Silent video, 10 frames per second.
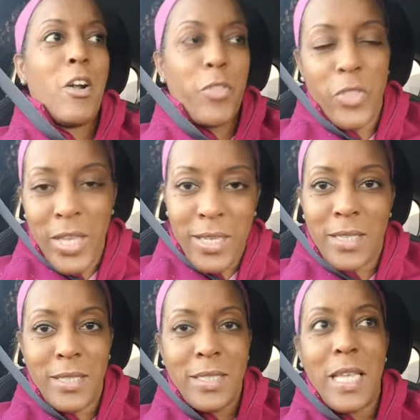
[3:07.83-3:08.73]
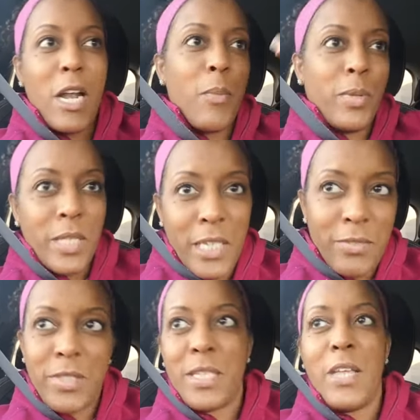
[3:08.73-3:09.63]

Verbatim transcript: our things and our beliefs